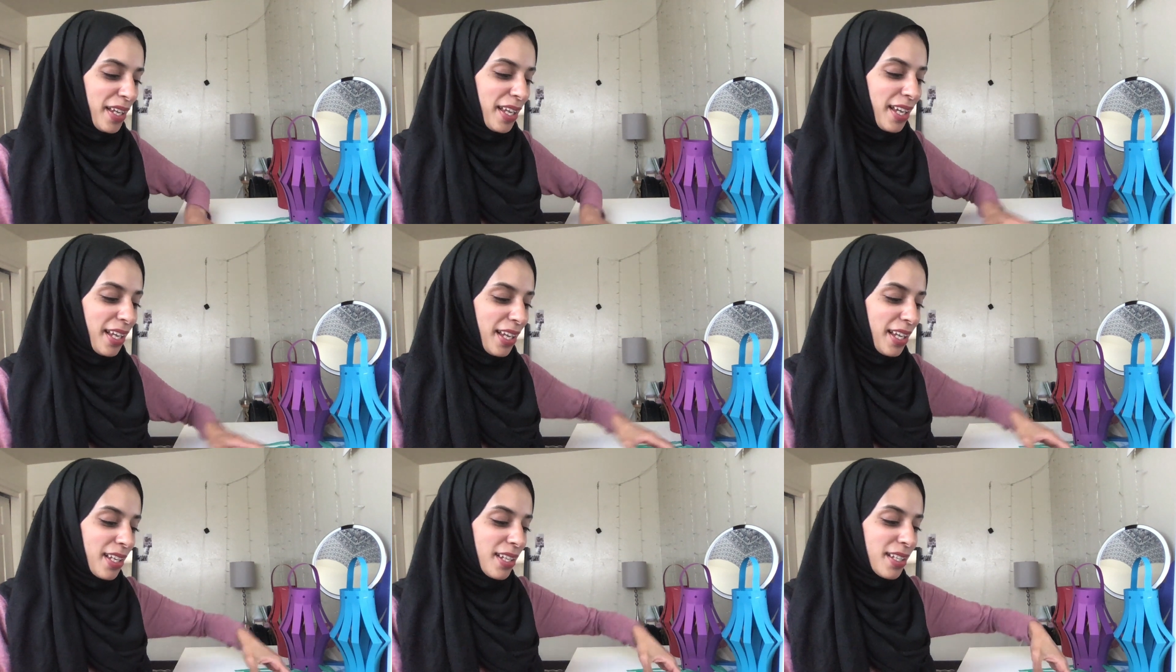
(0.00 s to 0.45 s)

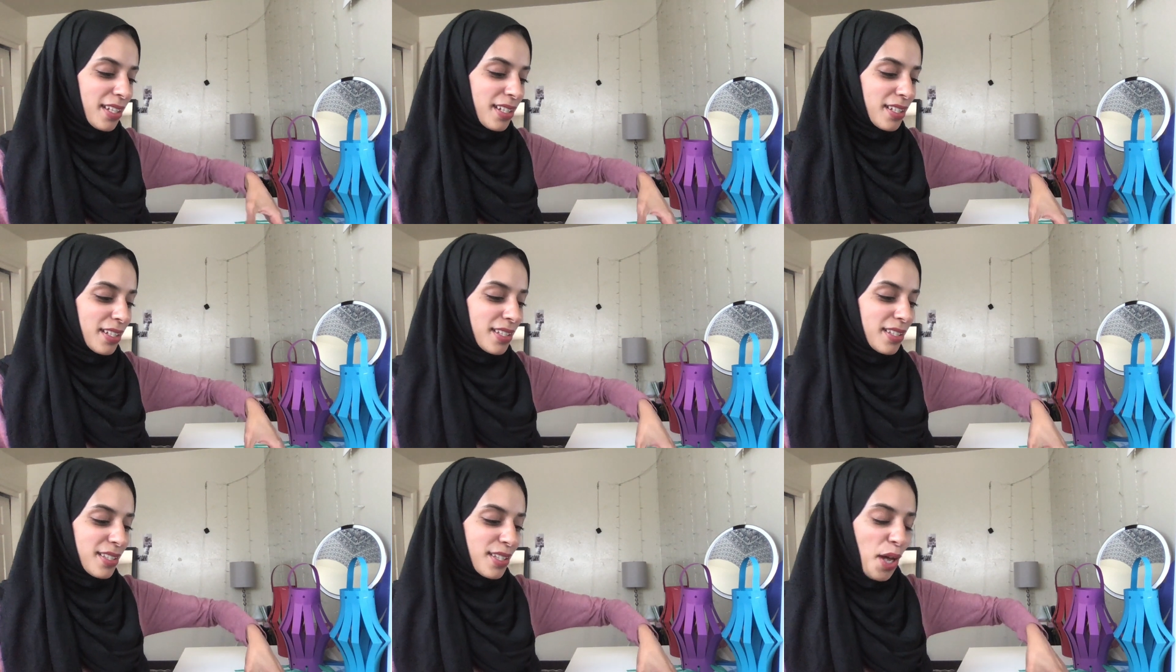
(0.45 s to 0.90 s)

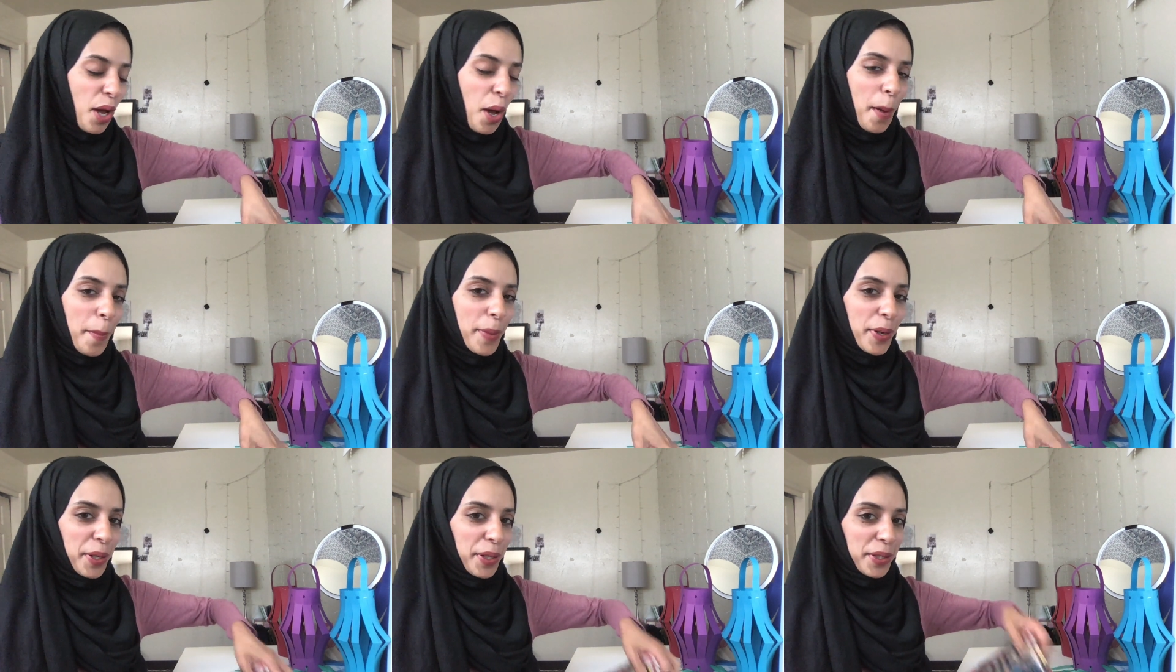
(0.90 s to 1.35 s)
is a
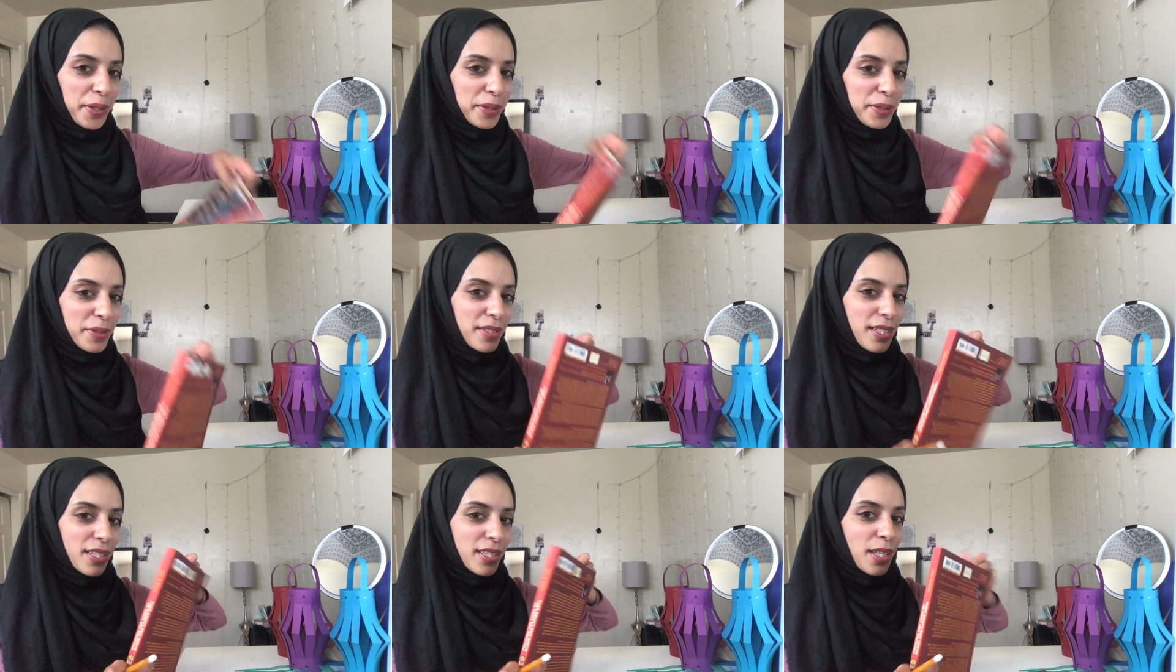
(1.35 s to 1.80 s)
book
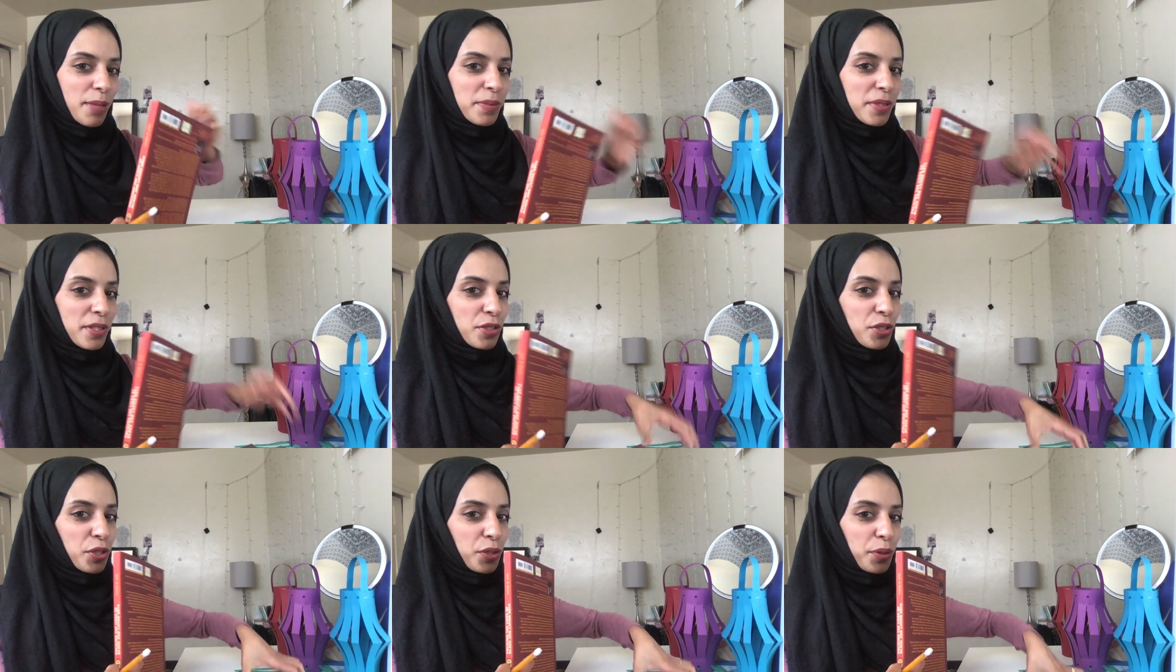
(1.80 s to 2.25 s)
to
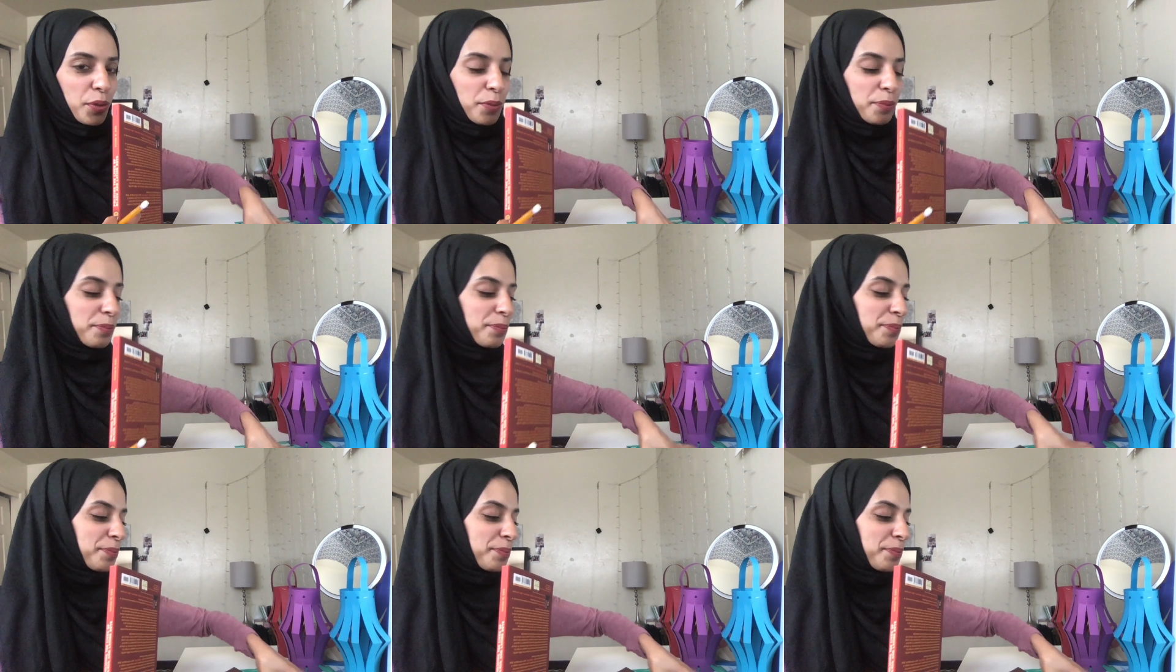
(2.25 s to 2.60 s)
substitute